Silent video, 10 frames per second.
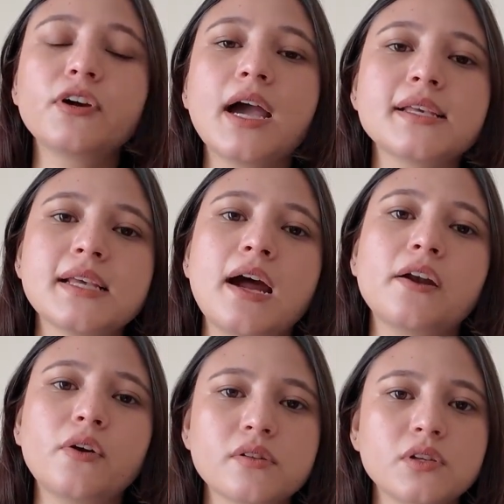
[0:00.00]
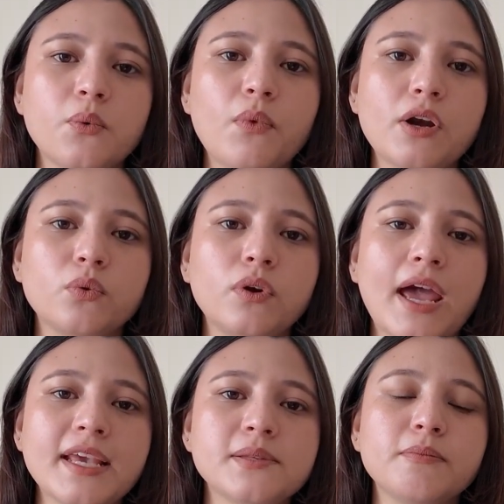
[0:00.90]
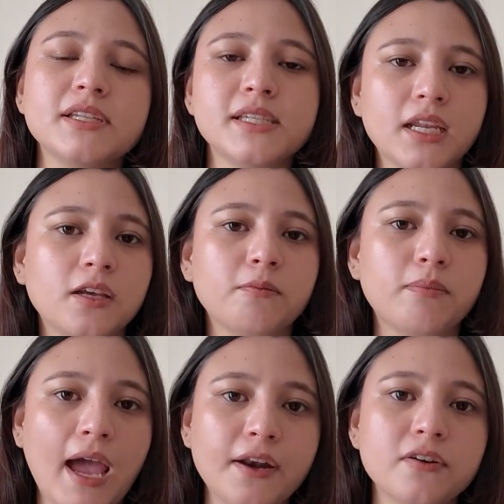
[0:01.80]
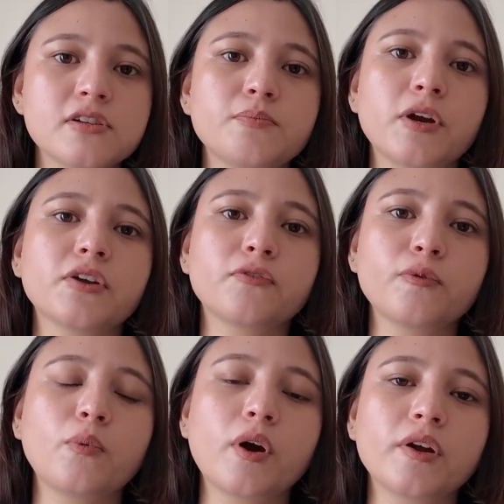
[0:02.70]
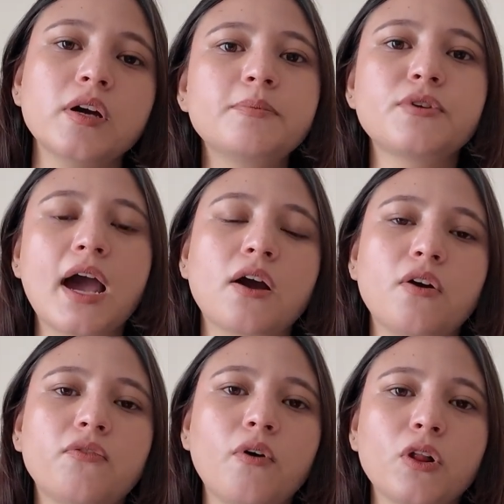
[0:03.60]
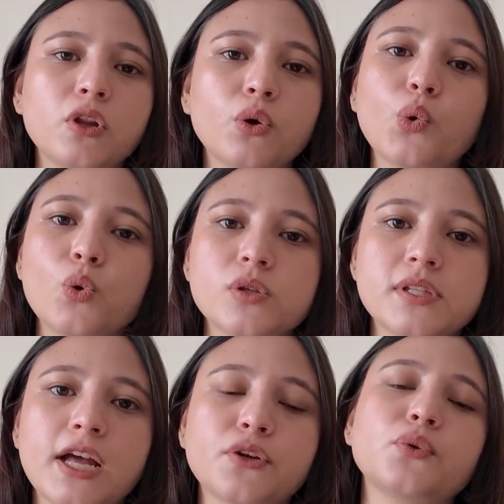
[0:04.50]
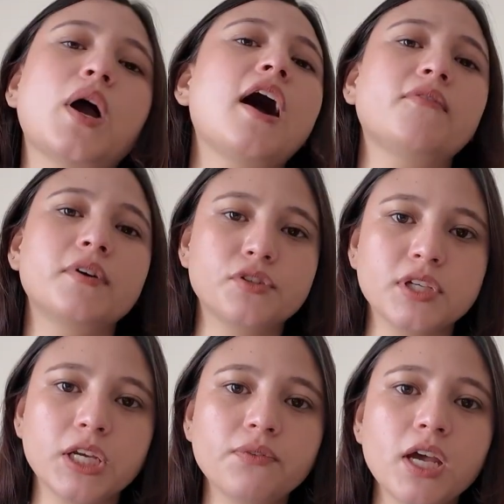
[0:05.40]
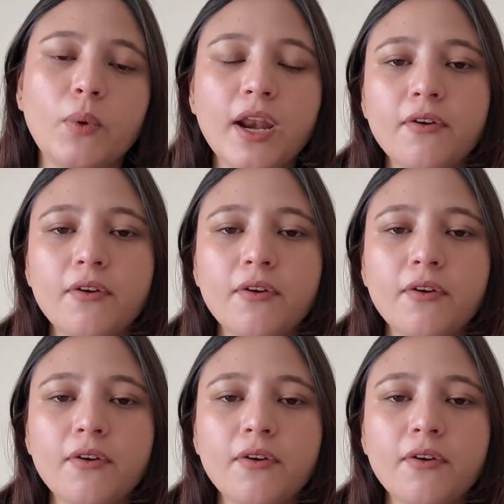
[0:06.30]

If you guys are not someone who likes maintaining planners, but if you wanna keep track of all the goals that you have achieved,